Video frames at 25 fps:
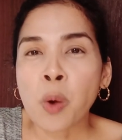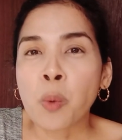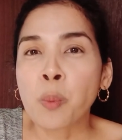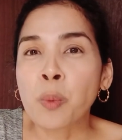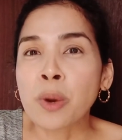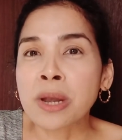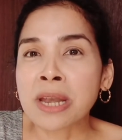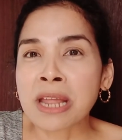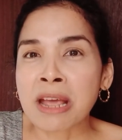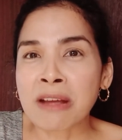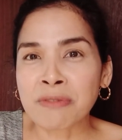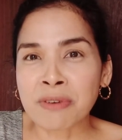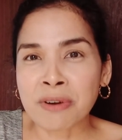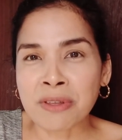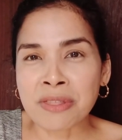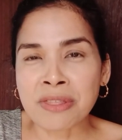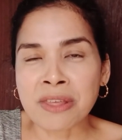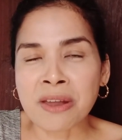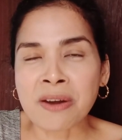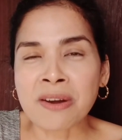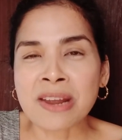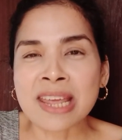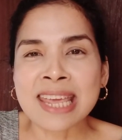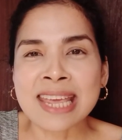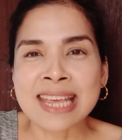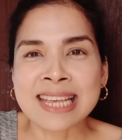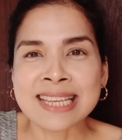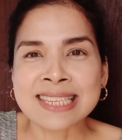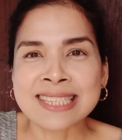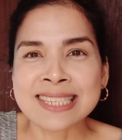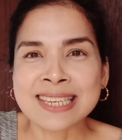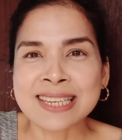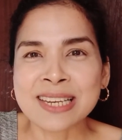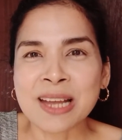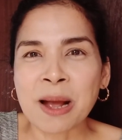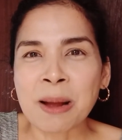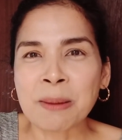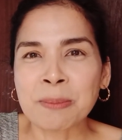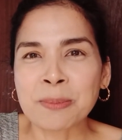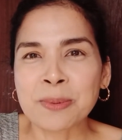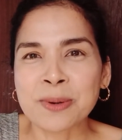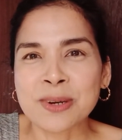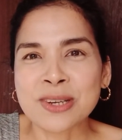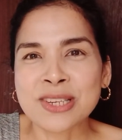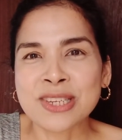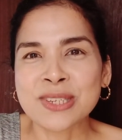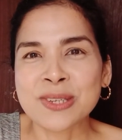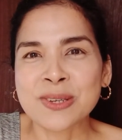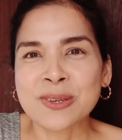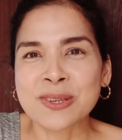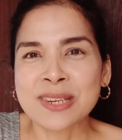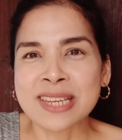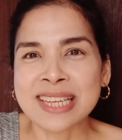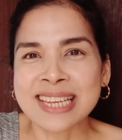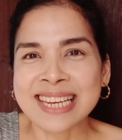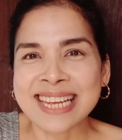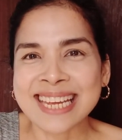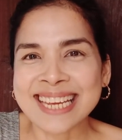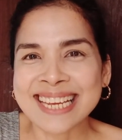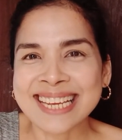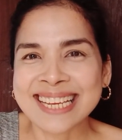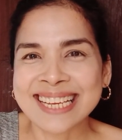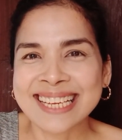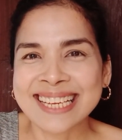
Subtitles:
whenever there is an opportunity.